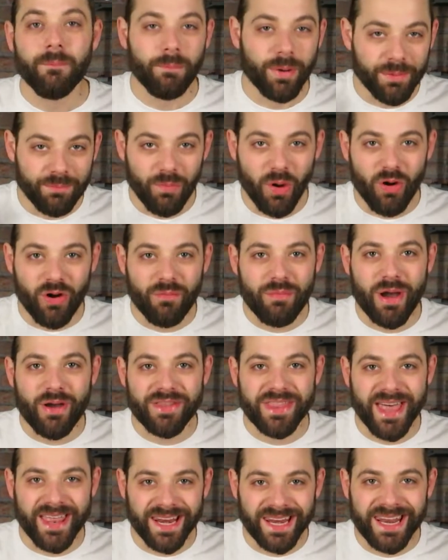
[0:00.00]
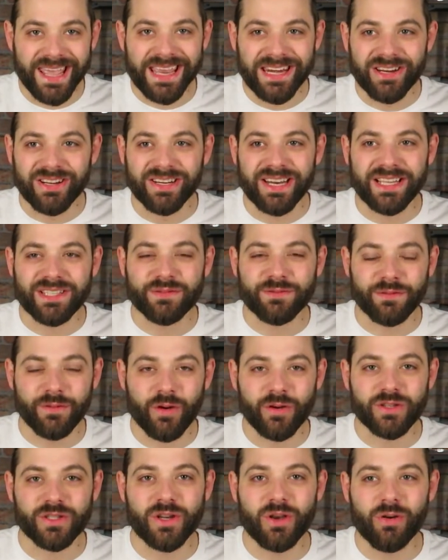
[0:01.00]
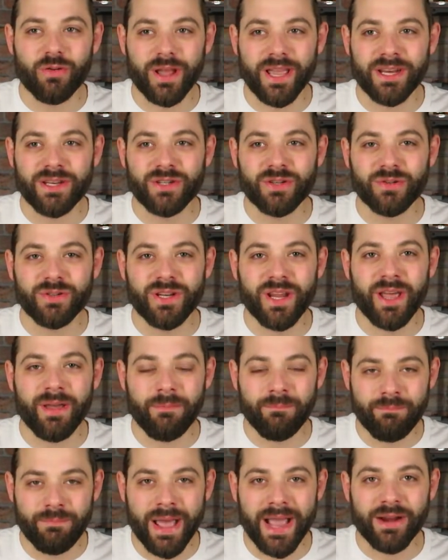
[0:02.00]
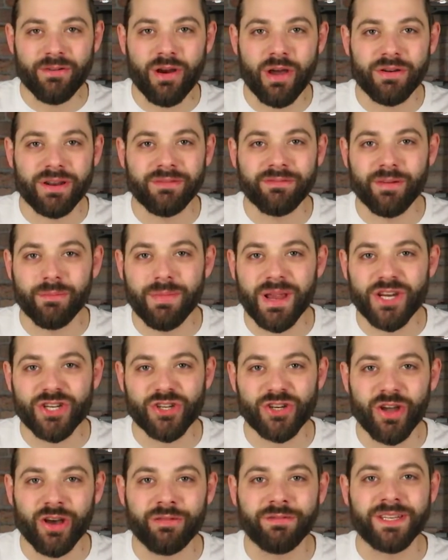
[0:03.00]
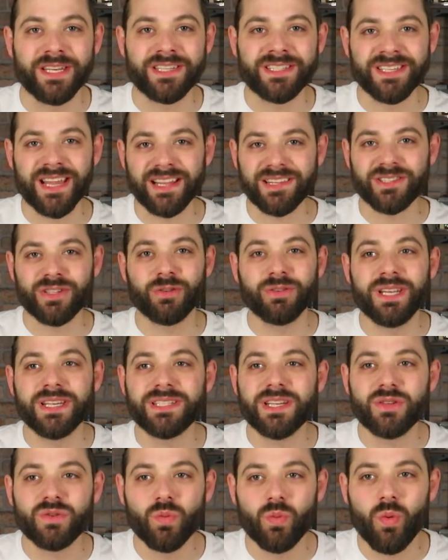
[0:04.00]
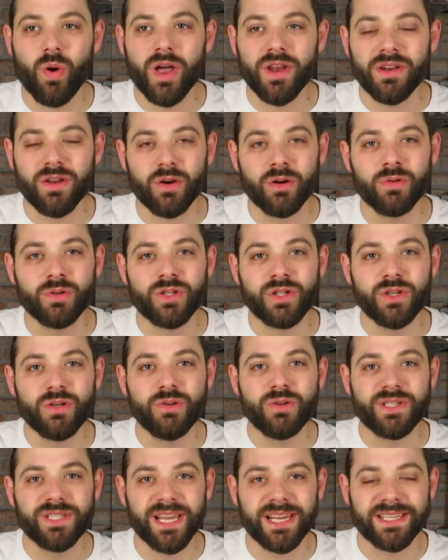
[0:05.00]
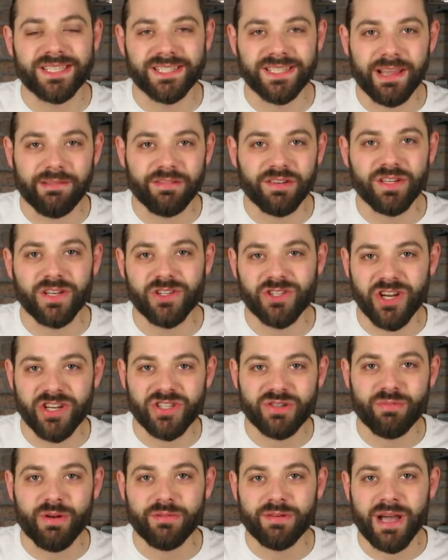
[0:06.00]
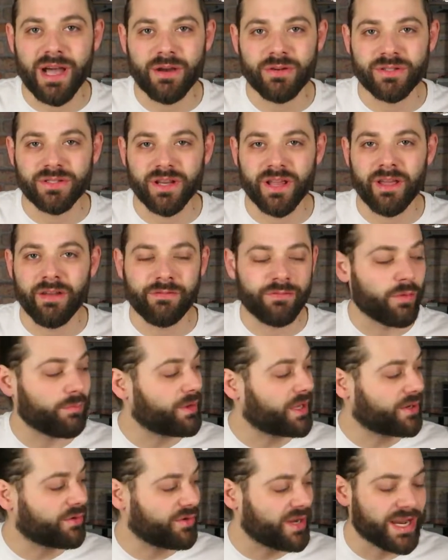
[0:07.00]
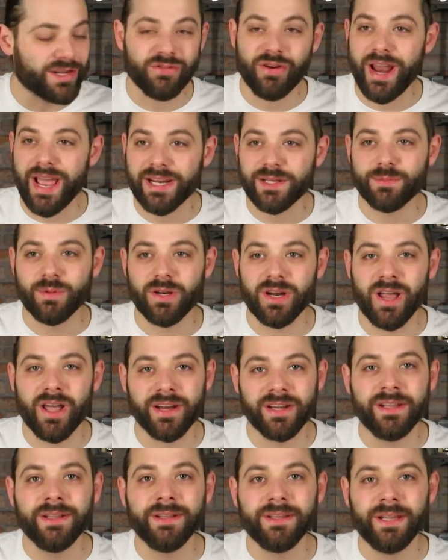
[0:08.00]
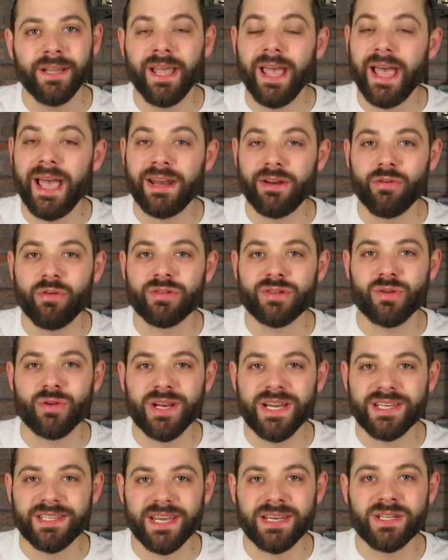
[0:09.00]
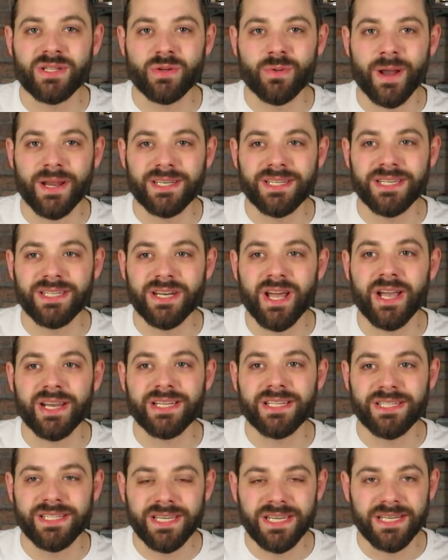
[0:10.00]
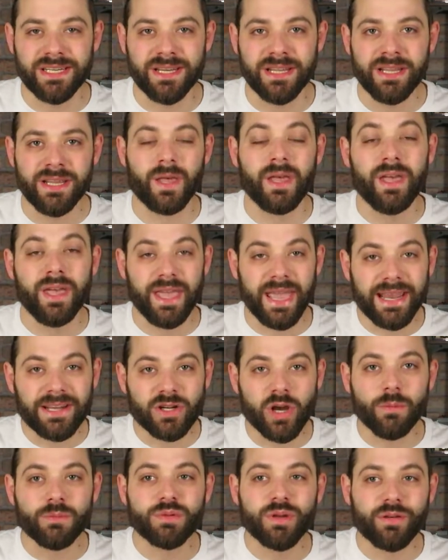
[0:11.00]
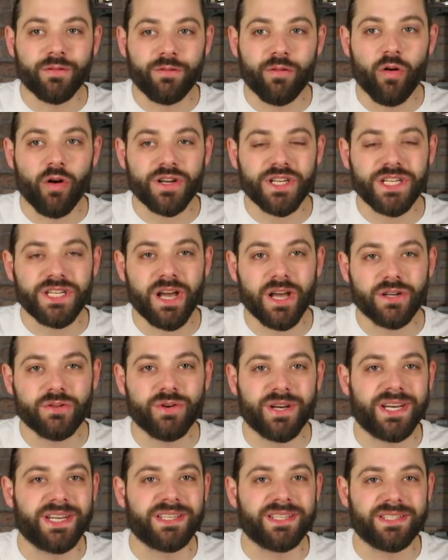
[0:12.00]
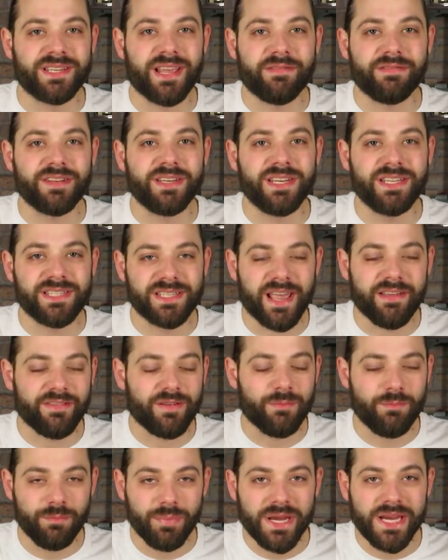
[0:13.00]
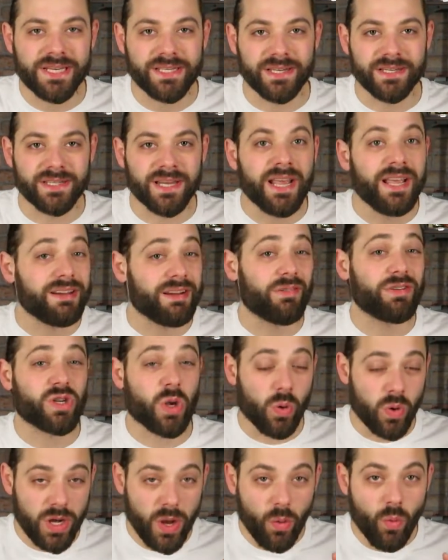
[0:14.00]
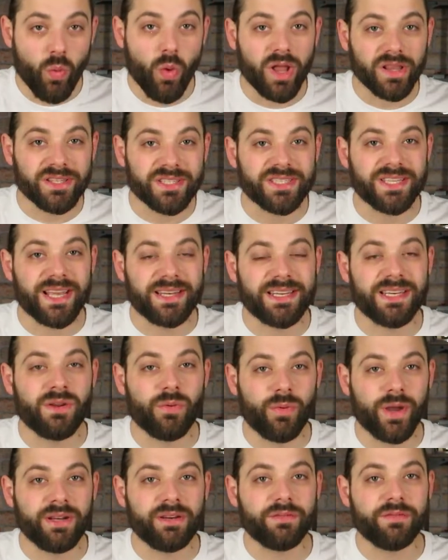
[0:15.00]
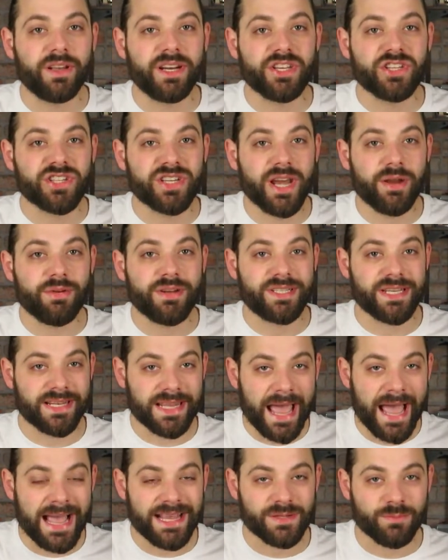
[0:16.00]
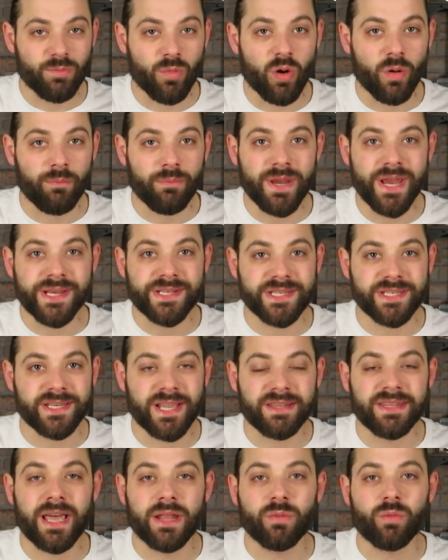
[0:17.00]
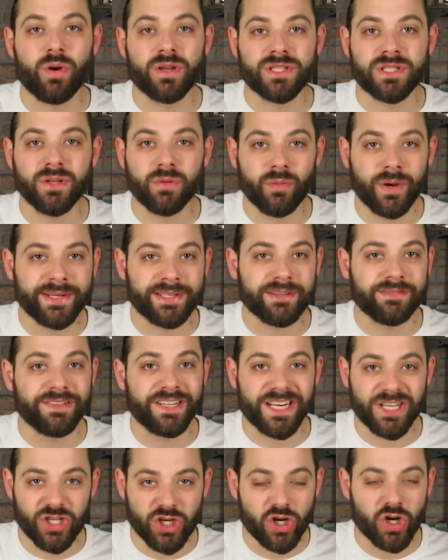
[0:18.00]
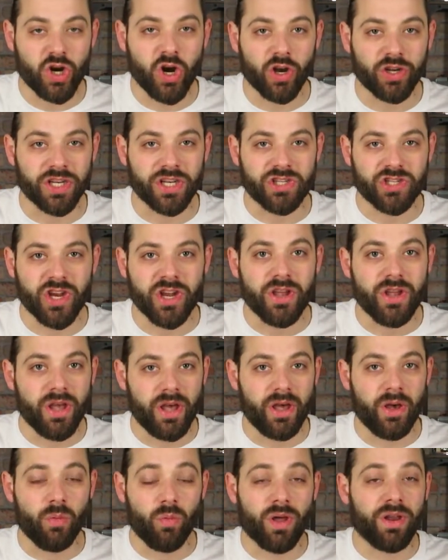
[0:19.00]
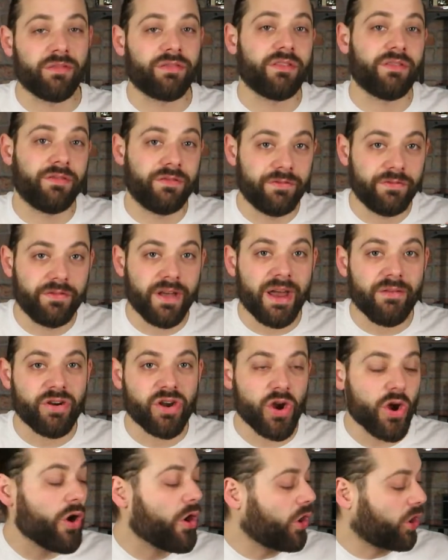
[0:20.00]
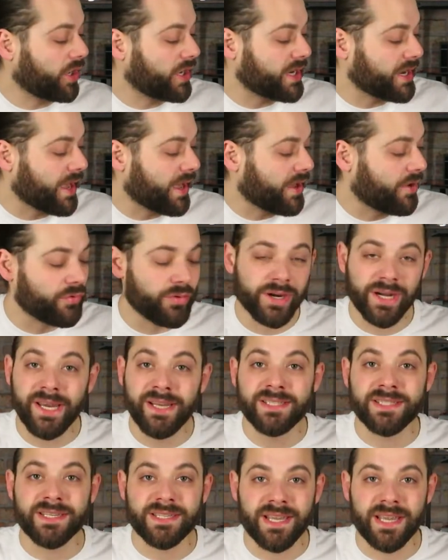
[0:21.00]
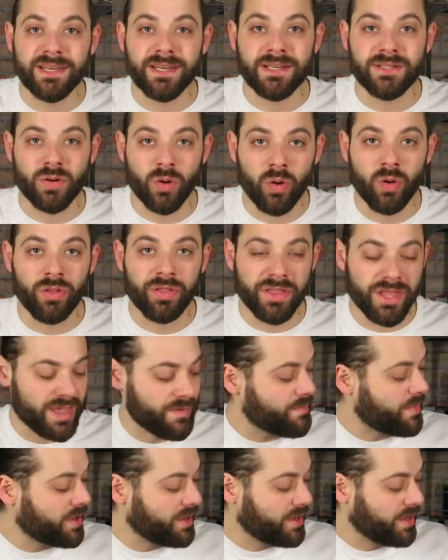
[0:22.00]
But more about that later. Let's first go into the background information of this set. So this is 10267, the Gingerbread House from the Creator Expert line, and it was released in 2019. It comes with 1477 pieces. There's only one set in the Winter Village series that has more pieces, and that was the Winter Village Cottage, one of the very early releases in this whole theme.